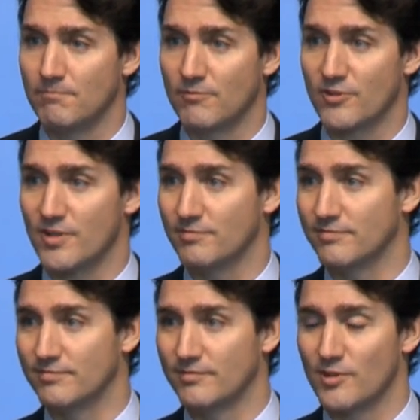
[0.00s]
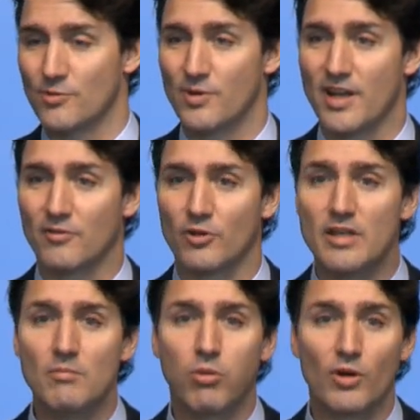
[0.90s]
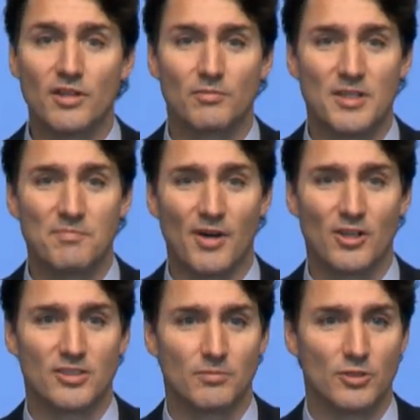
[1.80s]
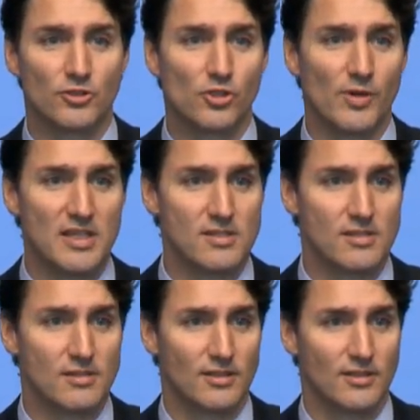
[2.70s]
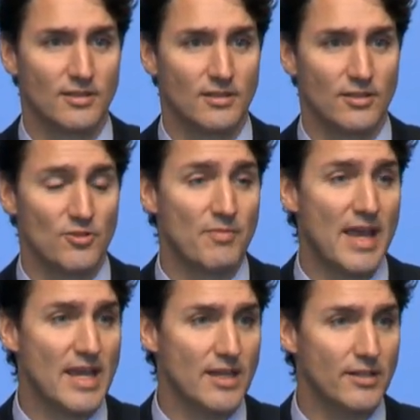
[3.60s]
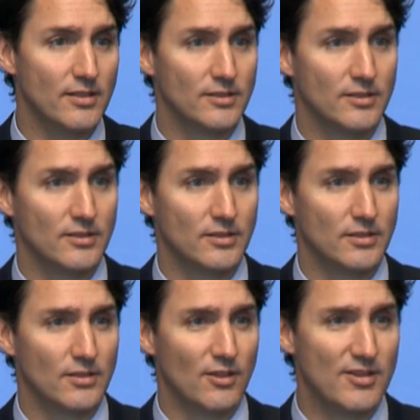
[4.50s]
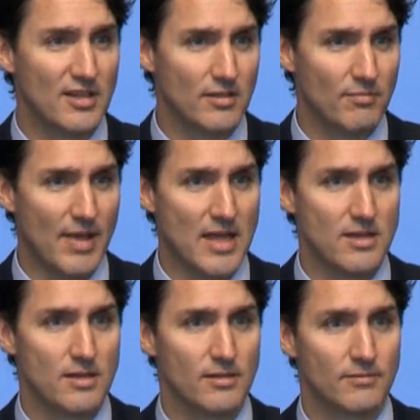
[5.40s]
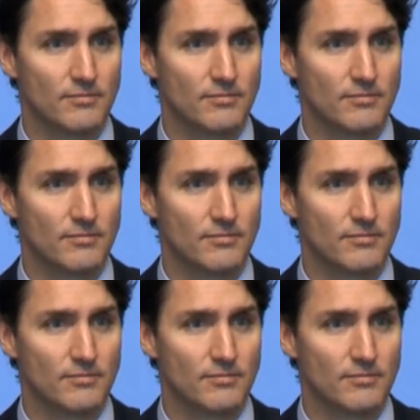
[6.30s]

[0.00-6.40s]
from whatever impossible choice you made or didn't make